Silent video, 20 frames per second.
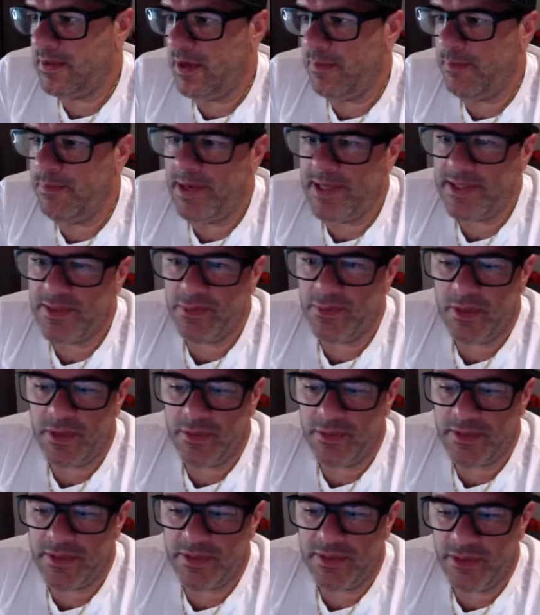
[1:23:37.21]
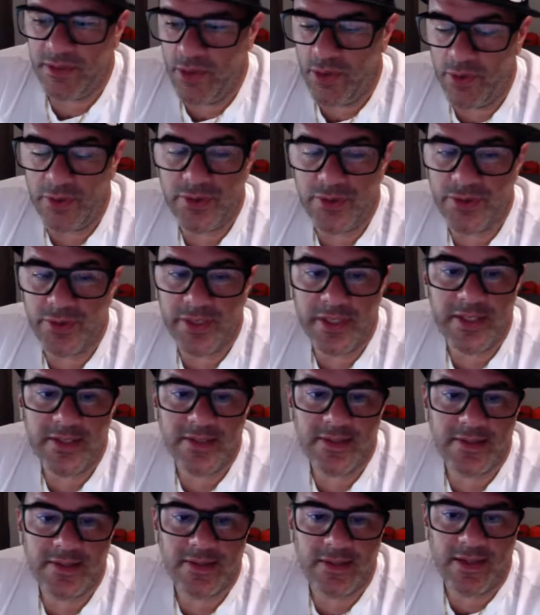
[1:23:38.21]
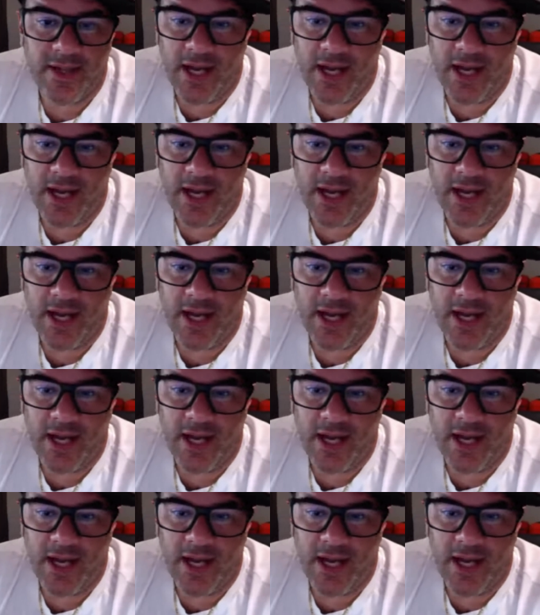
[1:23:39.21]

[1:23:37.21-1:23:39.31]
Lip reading: place where there was no trees.